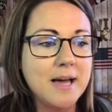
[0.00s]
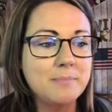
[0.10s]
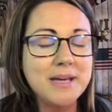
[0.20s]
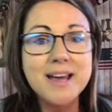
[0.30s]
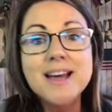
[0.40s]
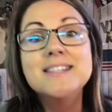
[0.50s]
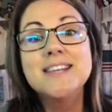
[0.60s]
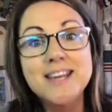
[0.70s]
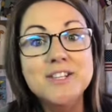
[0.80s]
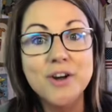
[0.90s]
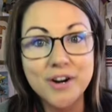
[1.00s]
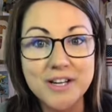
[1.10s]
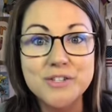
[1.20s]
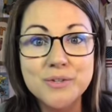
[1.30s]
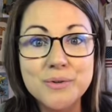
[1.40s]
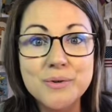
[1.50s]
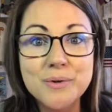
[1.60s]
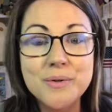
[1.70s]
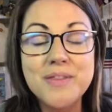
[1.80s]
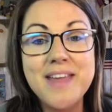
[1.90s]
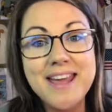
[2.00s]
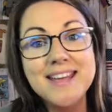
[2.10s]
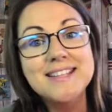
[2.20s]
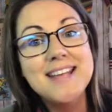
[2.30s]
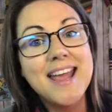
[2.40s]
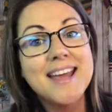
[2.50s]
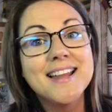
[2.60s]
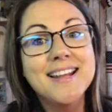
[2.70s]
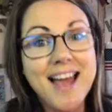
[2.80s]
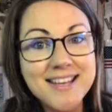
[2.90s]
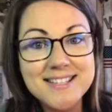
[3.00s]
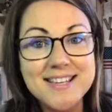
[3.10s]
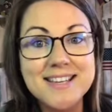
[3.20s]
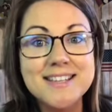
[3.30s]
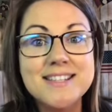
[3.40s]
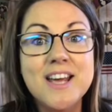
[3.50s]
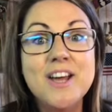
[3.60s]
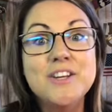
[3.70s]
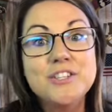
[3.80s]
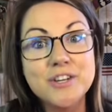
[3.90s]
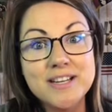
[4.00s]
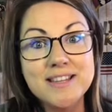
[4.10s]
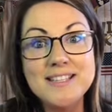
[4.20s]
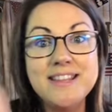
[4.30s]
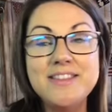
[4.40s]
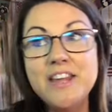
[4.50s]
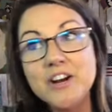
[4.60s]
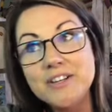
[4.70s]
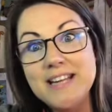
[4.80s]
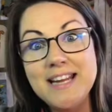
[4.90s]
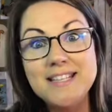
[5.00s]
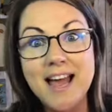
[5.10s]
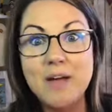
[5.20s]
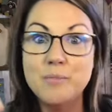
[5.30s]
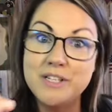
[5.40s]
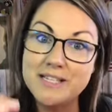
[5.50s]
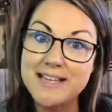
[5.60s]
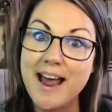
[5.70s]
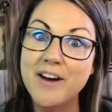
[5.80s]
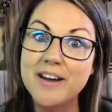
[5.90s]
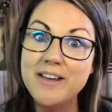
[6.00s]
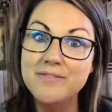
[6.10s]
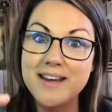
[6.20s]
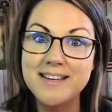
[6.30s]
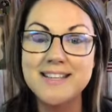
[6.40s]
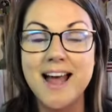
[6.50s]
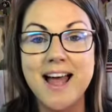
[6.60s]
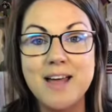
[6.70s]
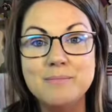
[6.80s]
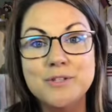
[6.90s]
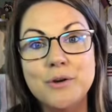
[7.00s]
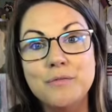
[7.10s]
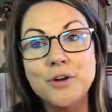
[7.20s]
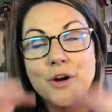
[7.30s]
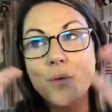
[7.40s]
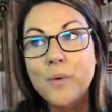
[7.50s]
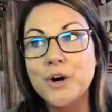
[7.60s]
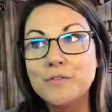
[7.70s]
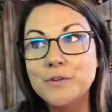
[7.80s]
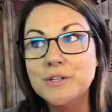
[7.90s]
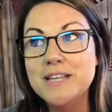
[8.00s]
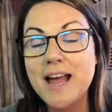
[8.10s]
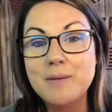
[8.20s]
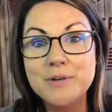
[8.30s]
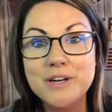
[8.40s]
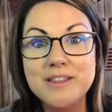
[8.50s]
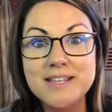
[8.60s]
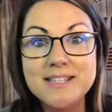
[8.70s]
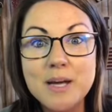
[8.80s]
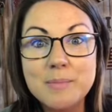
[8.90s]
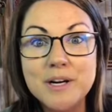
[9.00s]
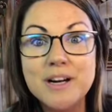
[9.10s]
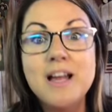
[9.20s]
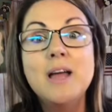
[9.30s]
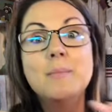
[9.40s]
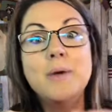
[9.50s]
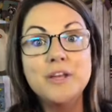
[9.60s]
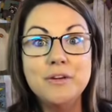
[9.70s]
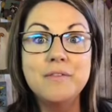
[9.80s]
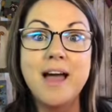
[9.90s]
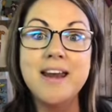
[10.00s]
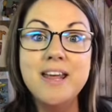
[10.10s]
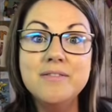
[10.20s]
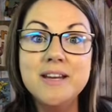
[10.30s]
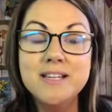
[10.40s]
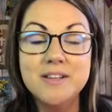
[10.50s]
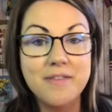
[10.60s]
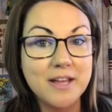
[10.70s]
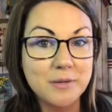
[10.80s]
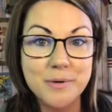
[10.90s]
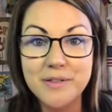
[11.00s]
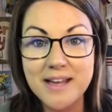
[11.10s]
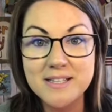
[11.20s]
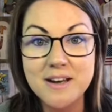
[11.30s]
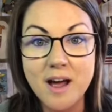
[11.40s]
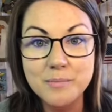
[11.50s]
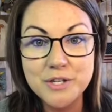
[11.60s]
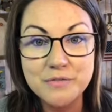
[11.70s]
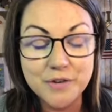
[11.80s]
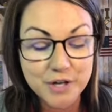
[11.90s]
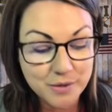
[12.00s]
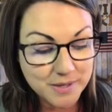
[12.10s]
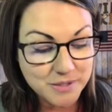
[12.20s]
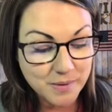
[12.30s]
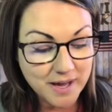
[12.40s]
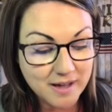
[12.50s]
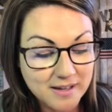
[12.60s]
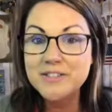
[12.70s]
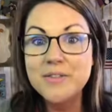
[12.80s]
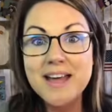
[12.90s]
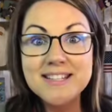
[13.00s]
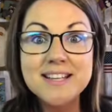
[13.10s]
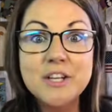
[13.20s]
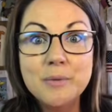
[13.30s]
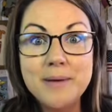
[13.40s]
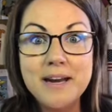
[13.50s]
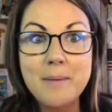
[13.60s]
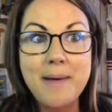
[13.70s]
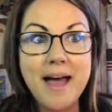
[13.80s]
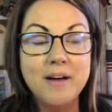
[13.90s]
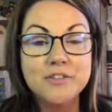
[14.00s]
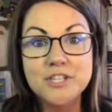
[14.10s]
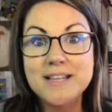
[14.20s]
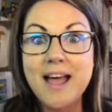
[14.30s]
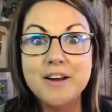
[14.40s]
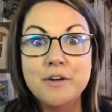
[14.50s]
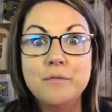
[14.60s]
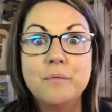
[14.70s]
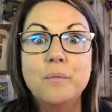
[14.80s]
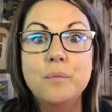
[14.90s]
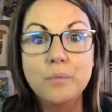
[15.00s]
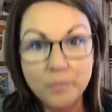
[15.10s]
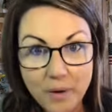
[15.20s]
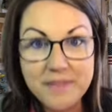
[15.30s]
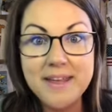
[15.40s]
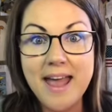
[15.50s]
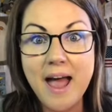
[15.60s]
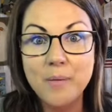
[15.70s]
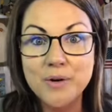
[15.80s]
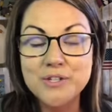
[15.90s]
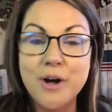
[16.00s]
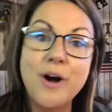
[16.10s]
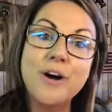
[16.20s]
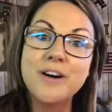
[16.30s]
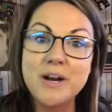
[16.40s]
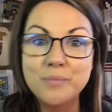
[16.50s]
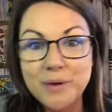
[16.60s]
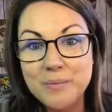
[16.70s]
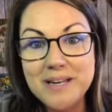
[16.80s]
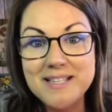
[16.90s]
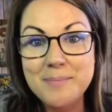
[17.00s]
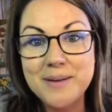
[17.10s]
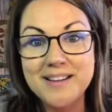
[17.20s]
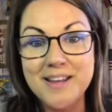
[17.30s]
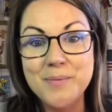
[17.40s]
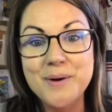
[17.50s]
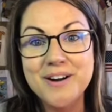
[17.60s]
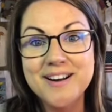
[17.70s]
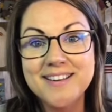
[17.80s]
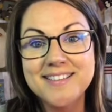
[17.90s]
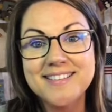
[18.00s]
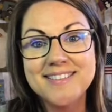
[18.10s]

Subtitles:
Because kids aren't in school, they can take classes during their daytime, which is our evening time. So if you're at work full-time during the summer, but you've got evenings available, that's an option for you as well. So that's a little bit about just kind of what the hours are and when we typically work.